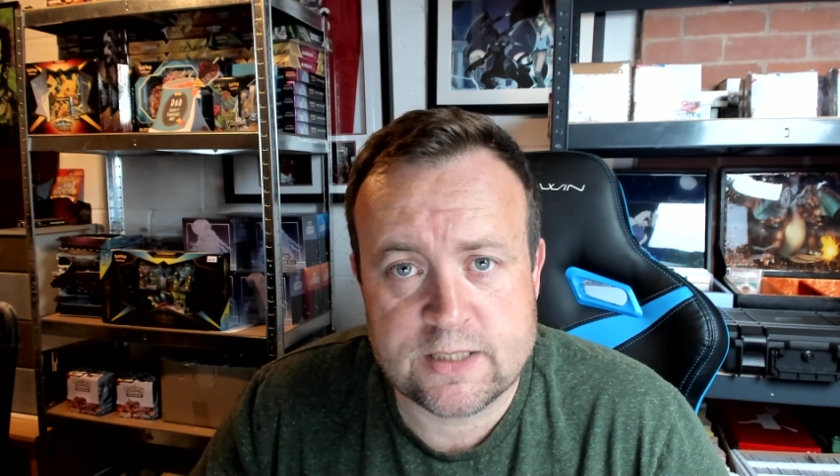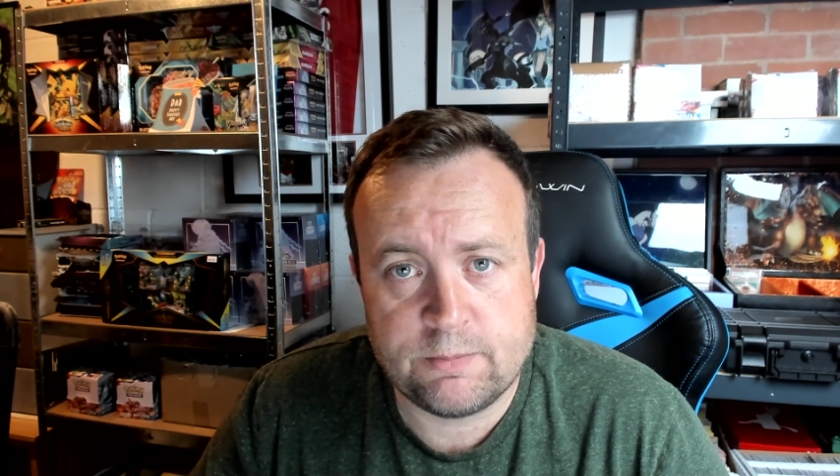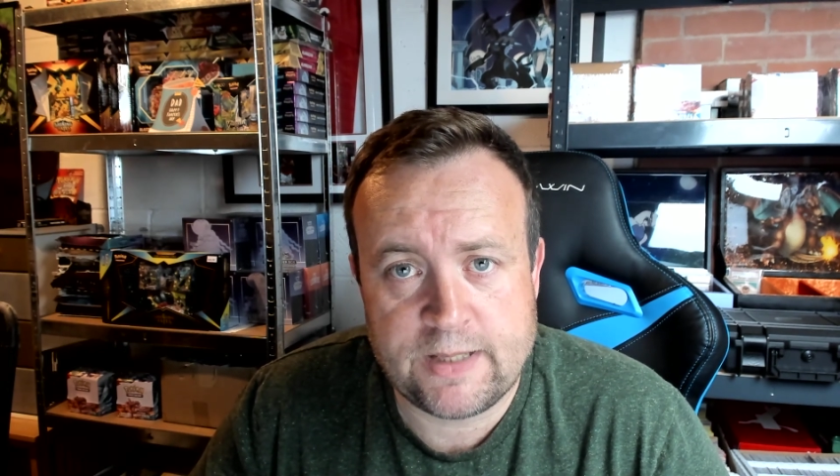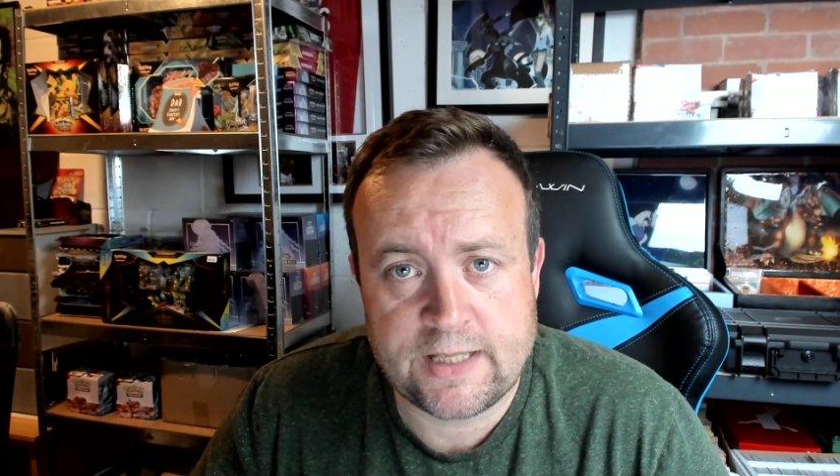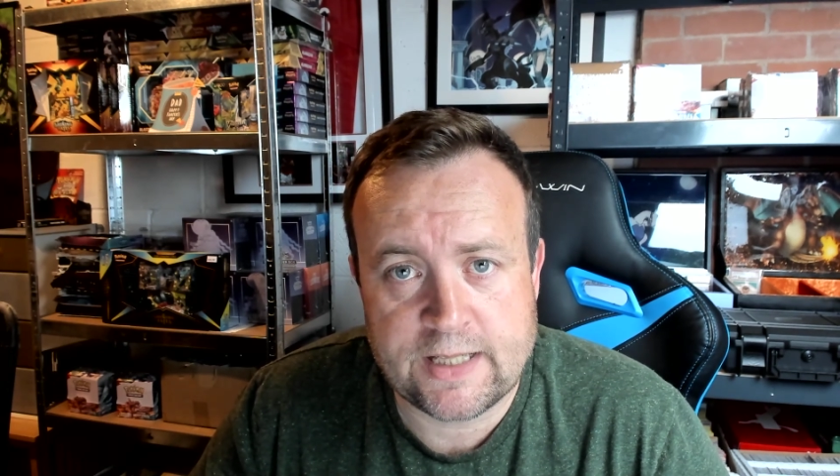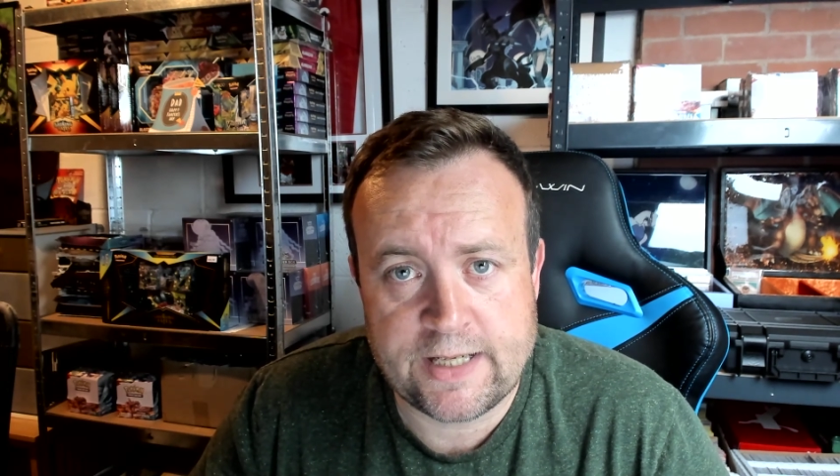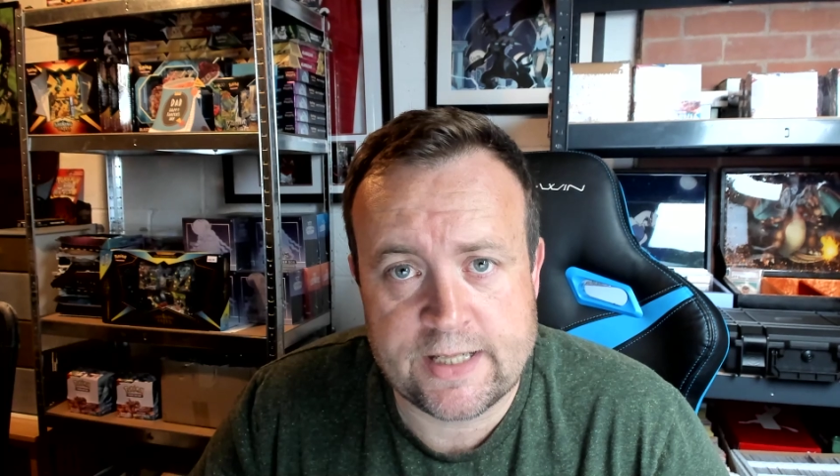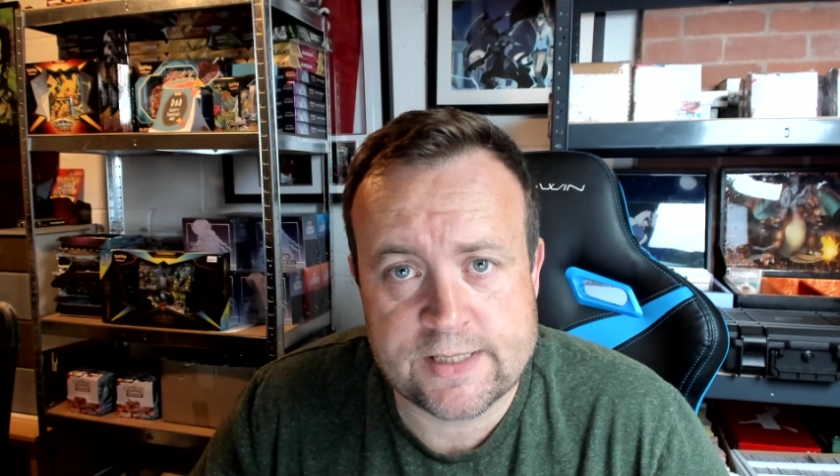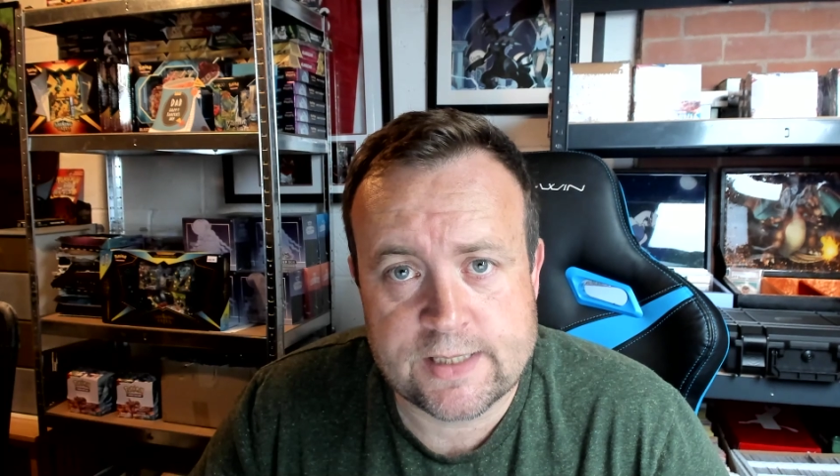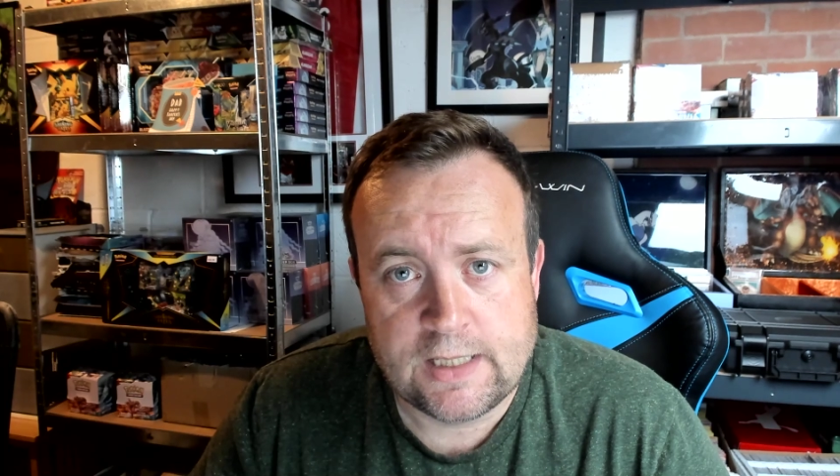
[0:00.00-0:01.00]
to me
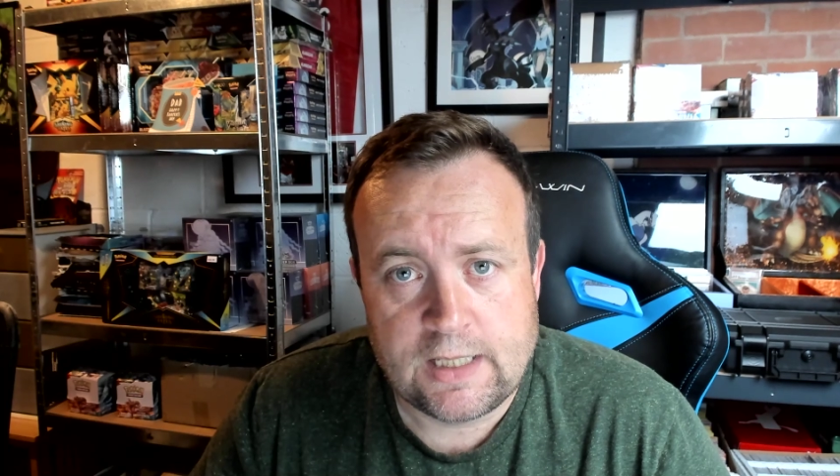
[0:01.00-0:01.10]
is